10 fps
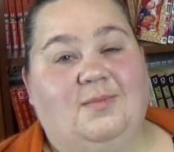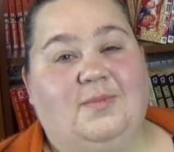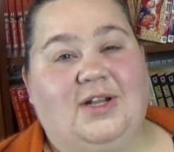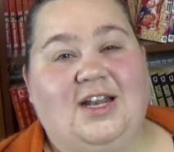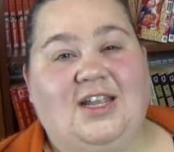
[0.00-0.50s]

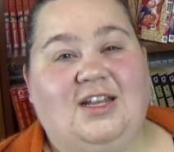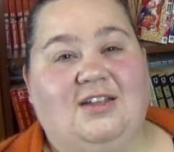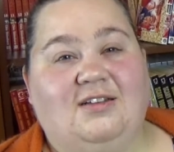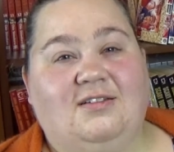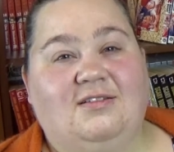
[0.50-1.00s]
but I need
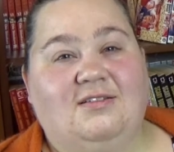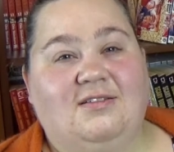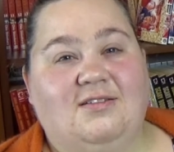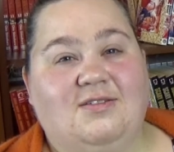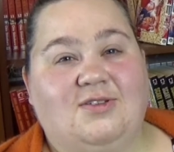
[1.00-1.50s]
it,
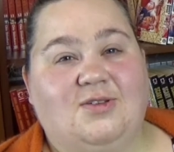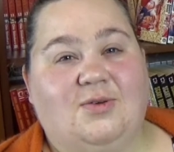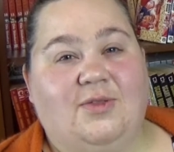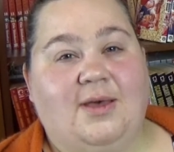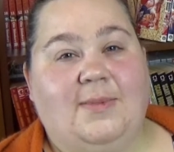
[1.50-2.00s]

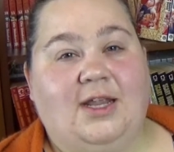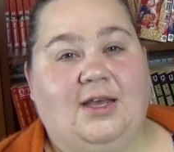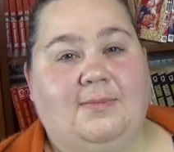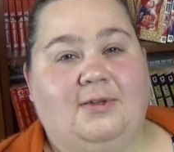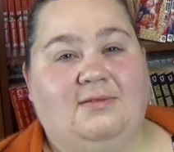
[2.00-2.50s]
so that might
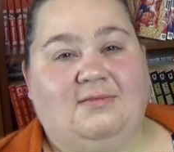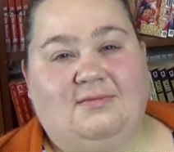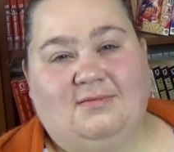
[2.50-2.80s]
happen.